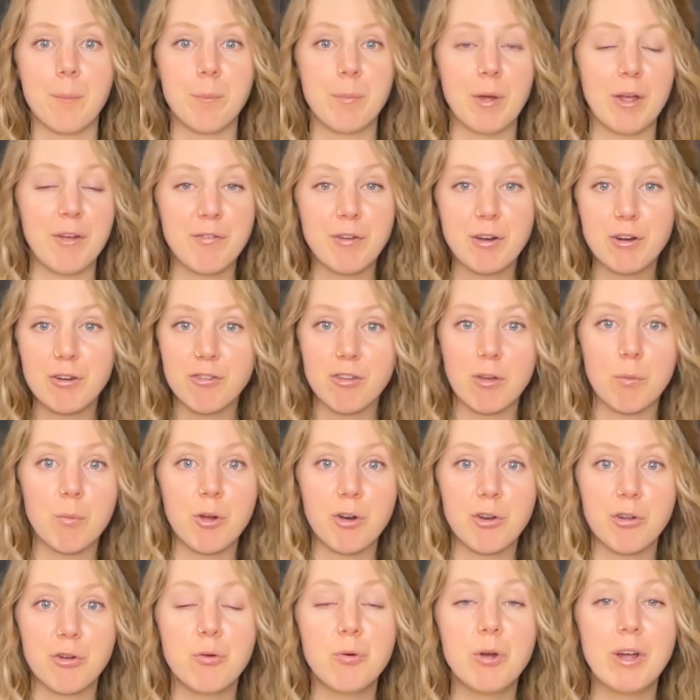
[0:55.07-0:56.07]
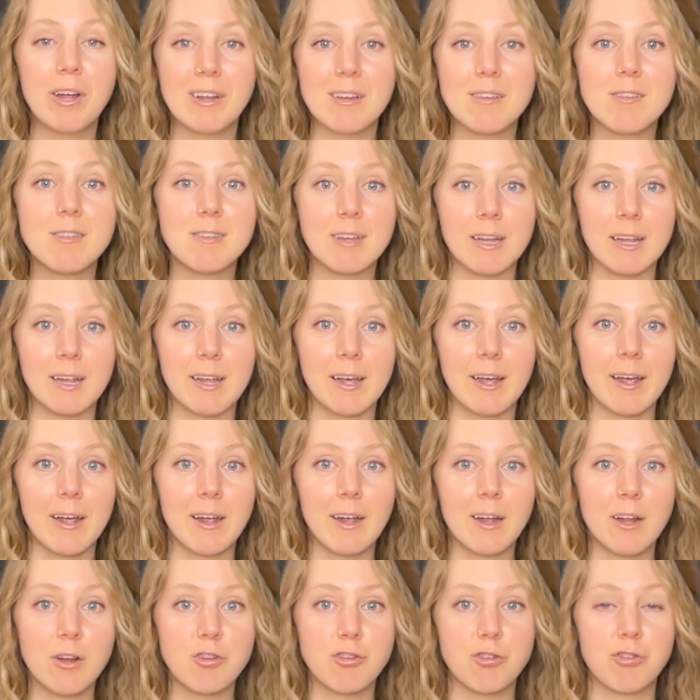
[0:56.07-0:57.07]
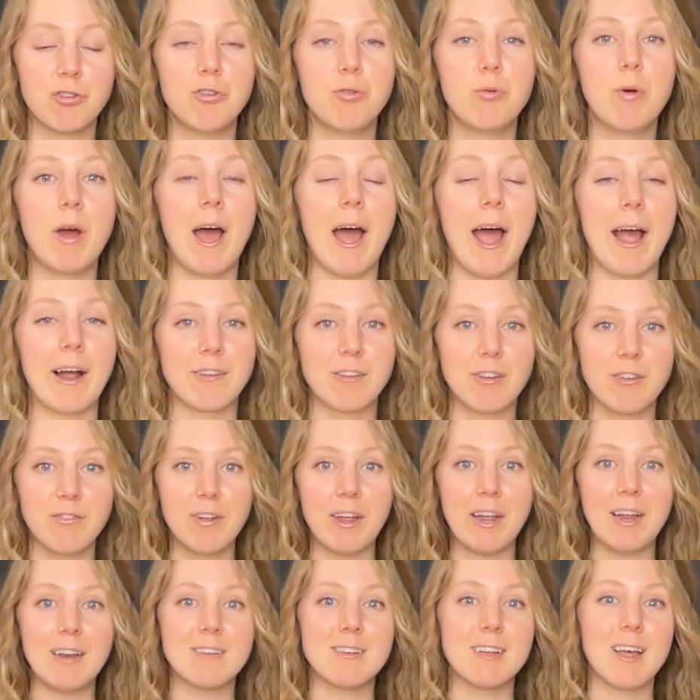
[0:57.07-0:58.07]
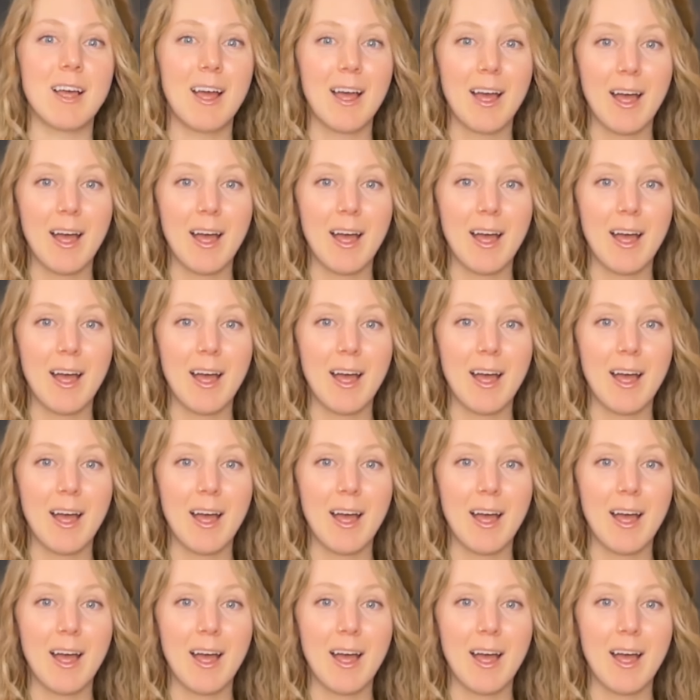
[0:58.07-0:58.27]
If you're someone who is seeking to activate